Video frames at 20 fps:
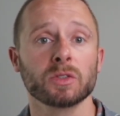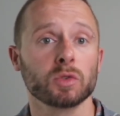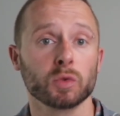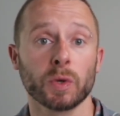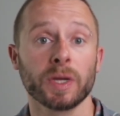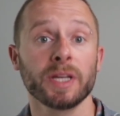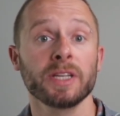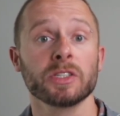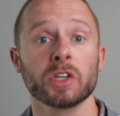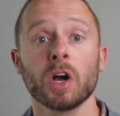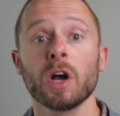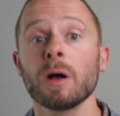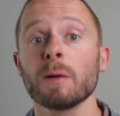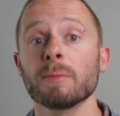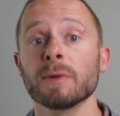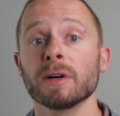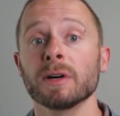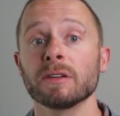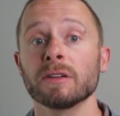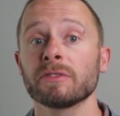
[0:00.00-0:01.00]
great
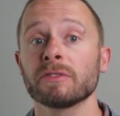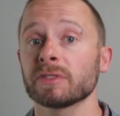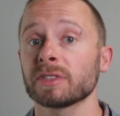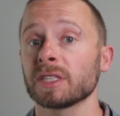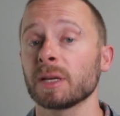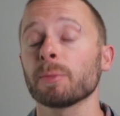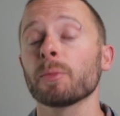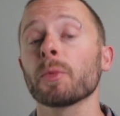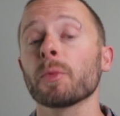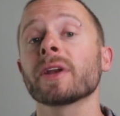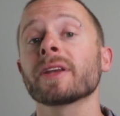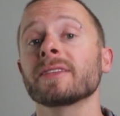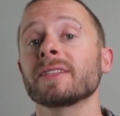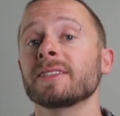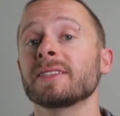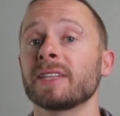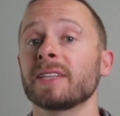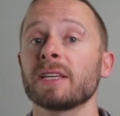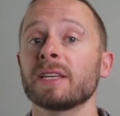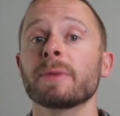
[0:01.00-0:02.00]
job of separating the
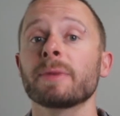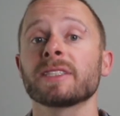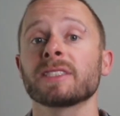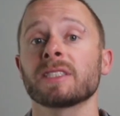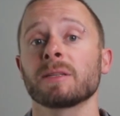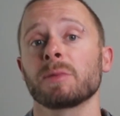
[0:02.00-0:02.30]
database